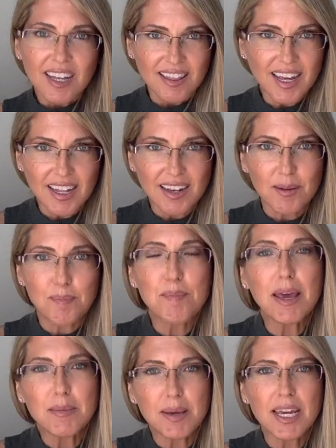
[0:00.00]
then
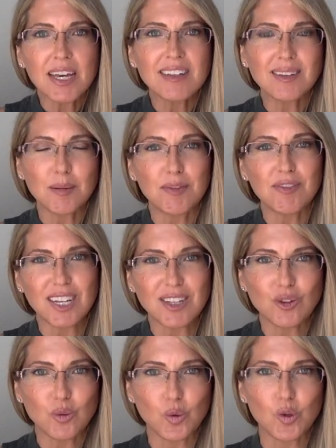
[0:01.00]
maybe some of these
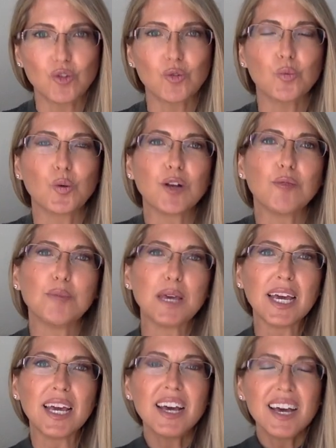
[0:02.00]
tools will
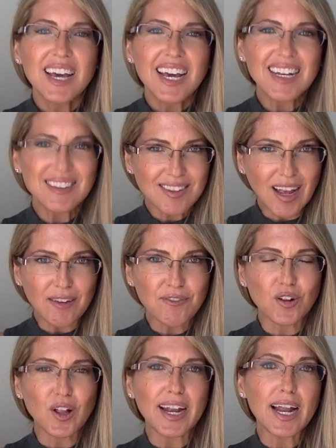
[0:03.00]
be
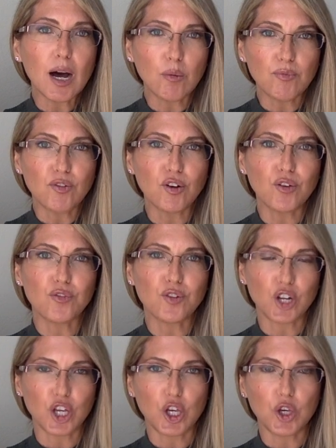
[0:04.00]
insightful and helpful for
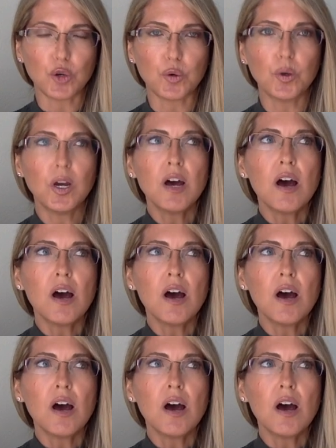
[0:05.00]
you.